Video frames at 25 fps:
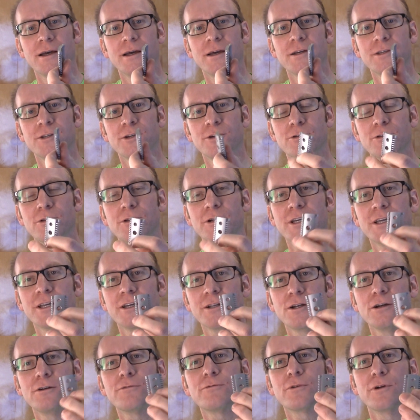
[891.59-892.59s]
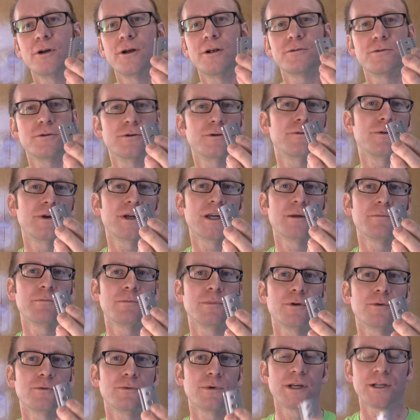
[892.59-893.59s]
you're looking at over 100 gram
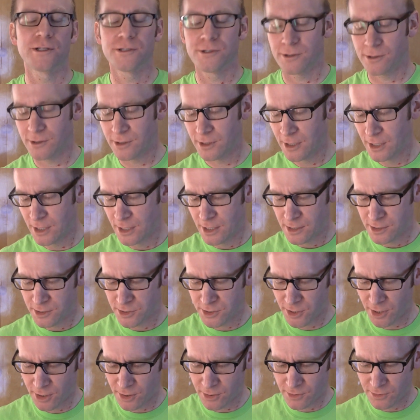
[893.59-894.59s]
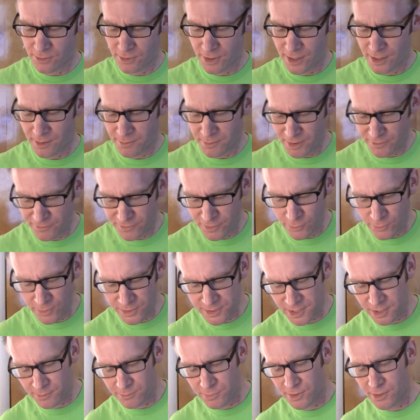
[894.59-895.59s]
razor. So if you want
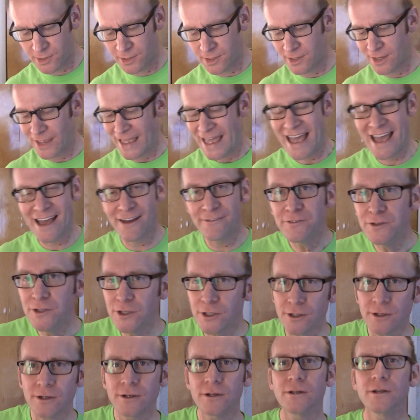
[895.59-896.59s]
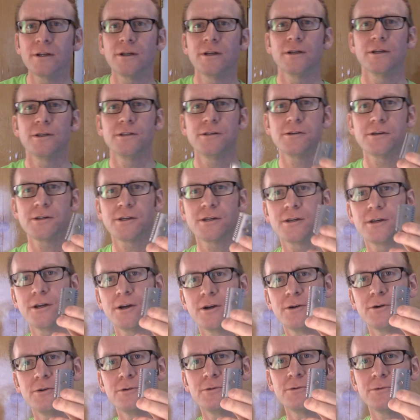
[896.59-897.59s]
something heavier, you can
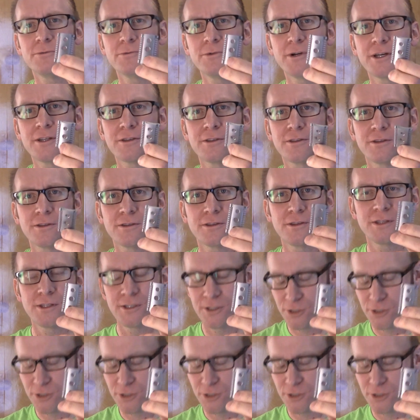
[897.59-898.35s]
go with the